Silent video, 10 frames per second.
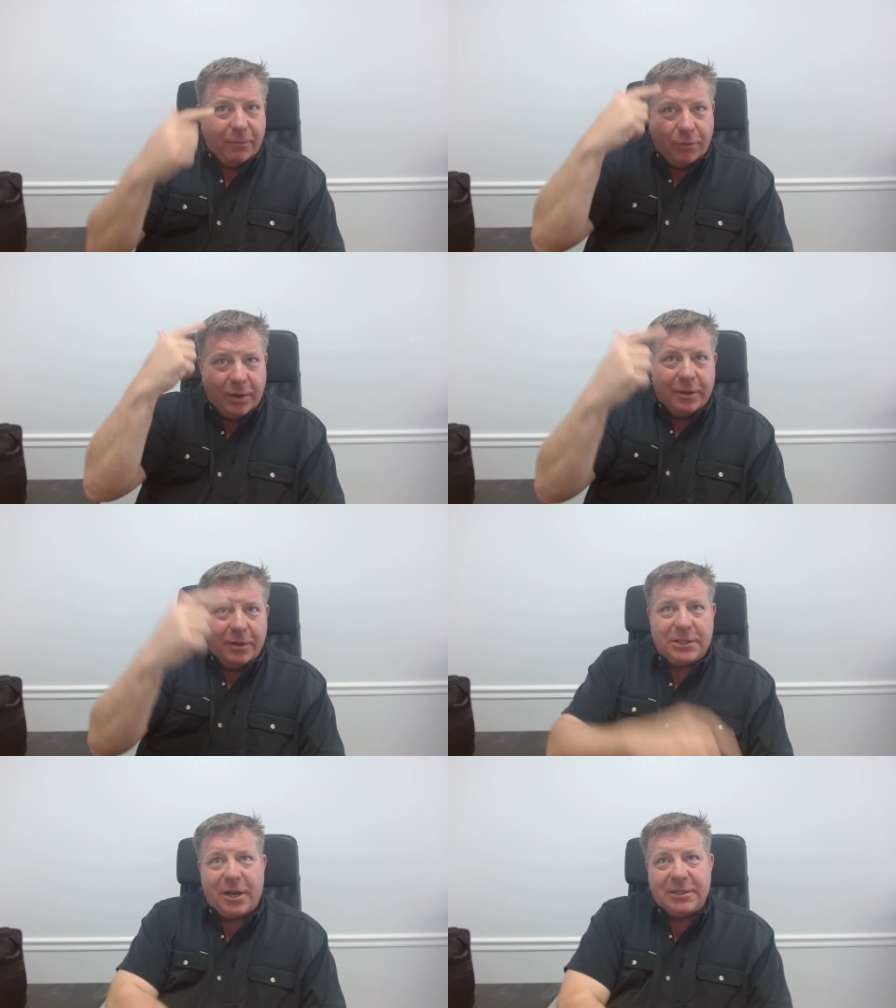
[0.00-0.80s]
one of
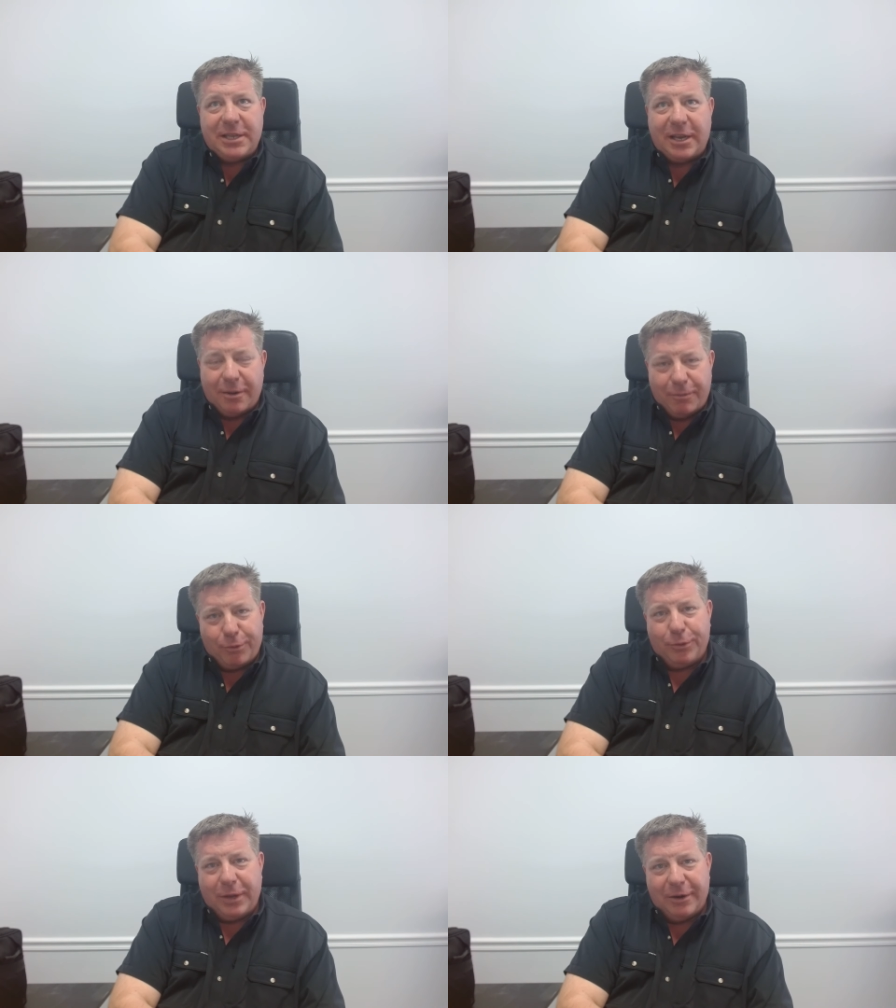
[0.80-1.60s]
those thoughts that come
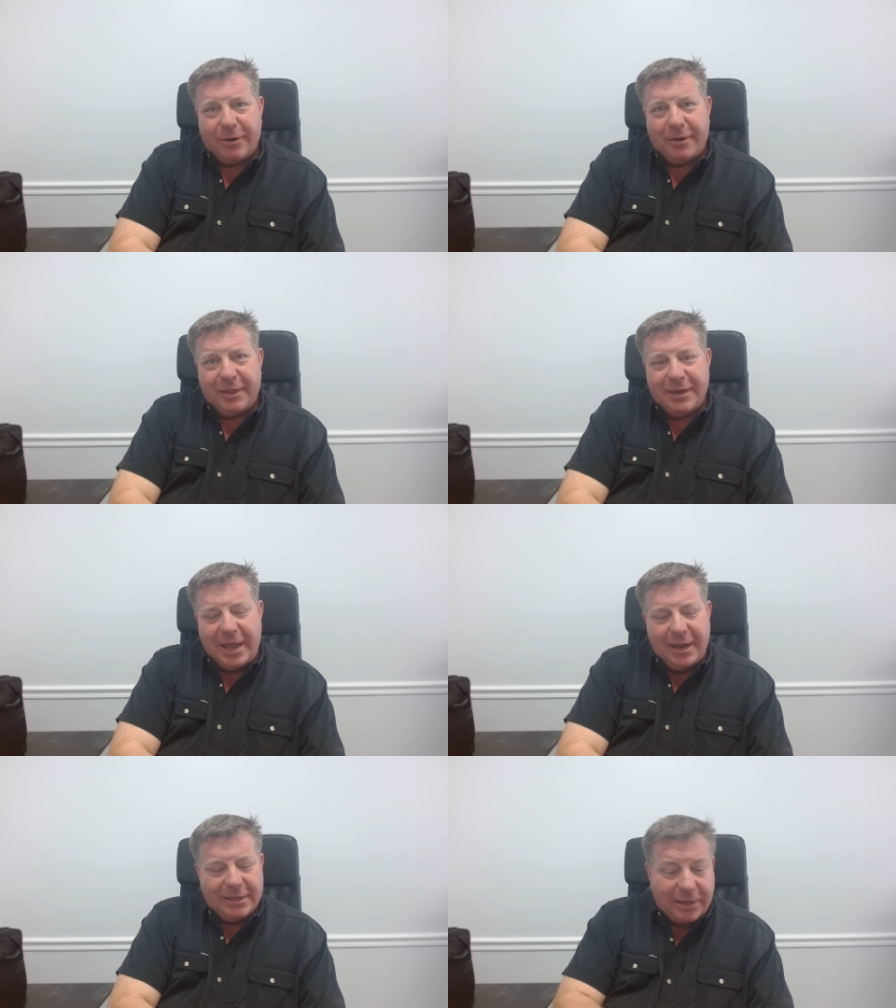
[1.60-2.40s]
through later on in the
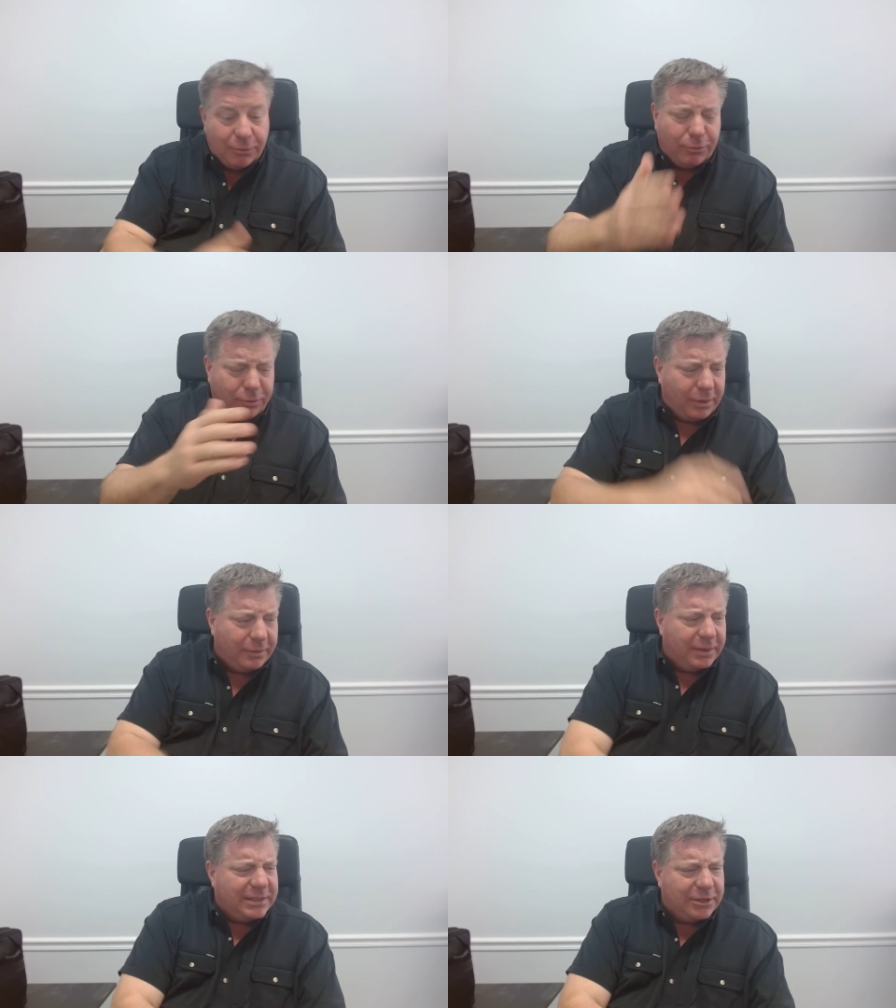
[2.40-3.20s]
day is,
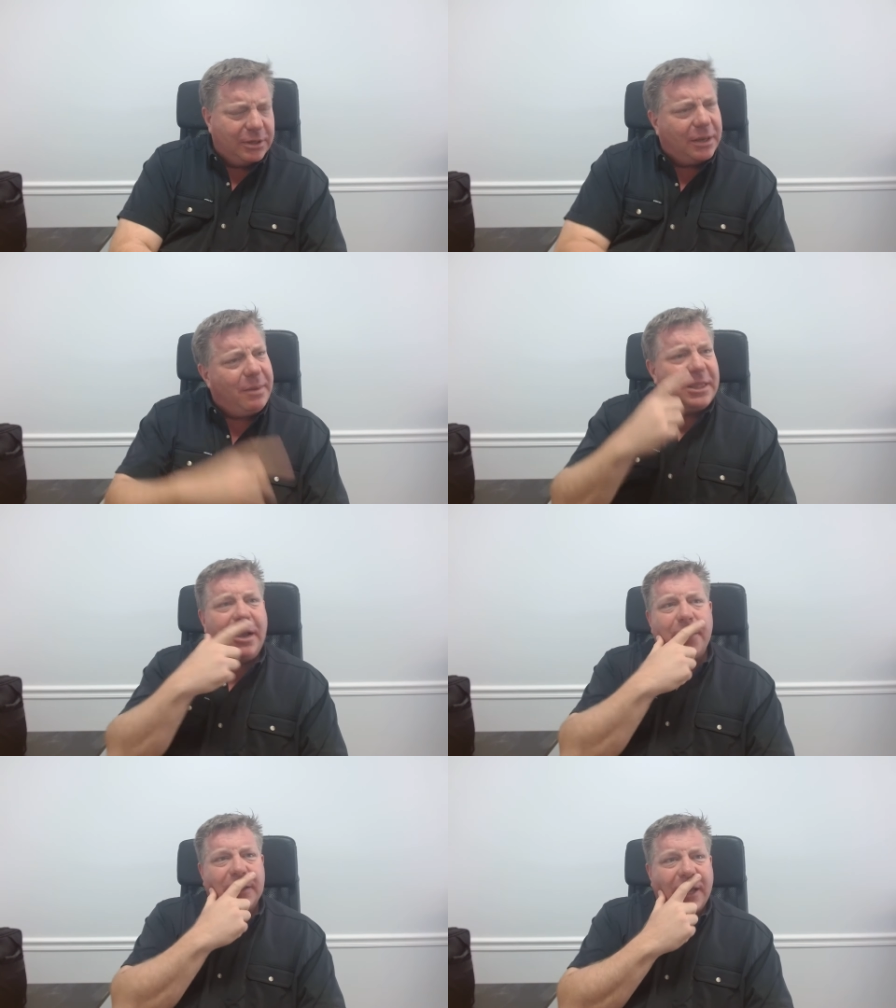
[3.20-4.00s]
well, that's interesting. Let me
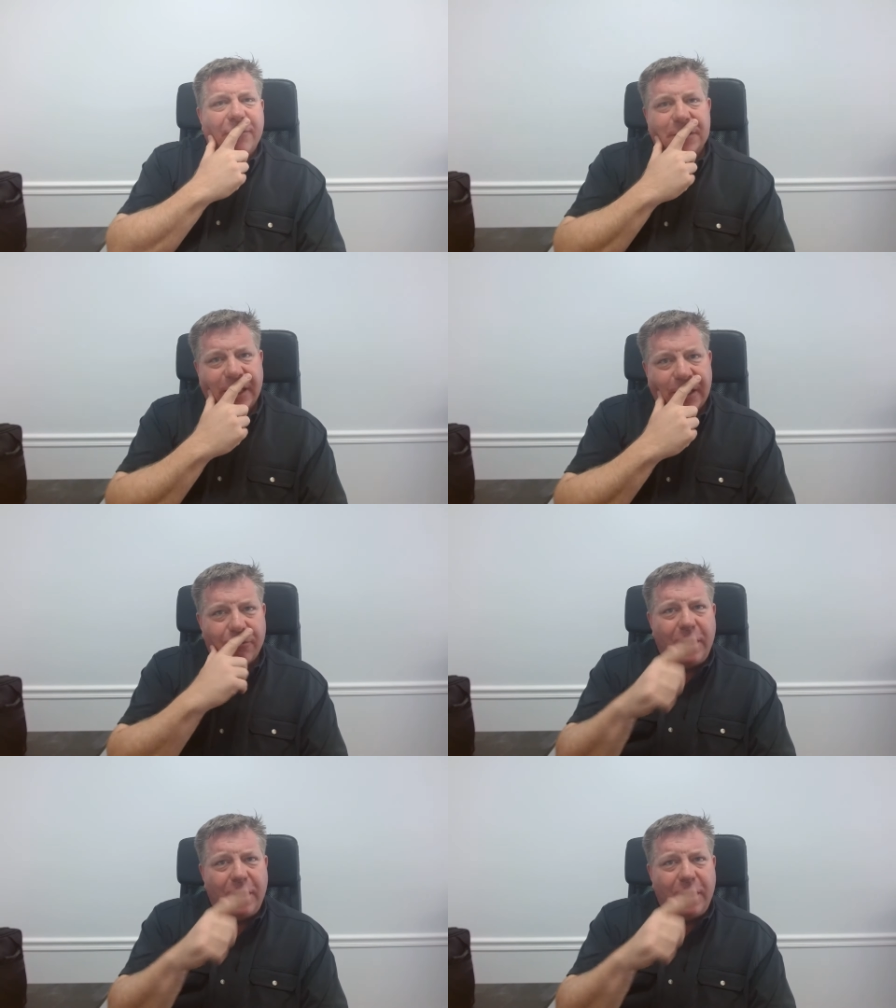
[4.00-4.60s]
think about that for a second.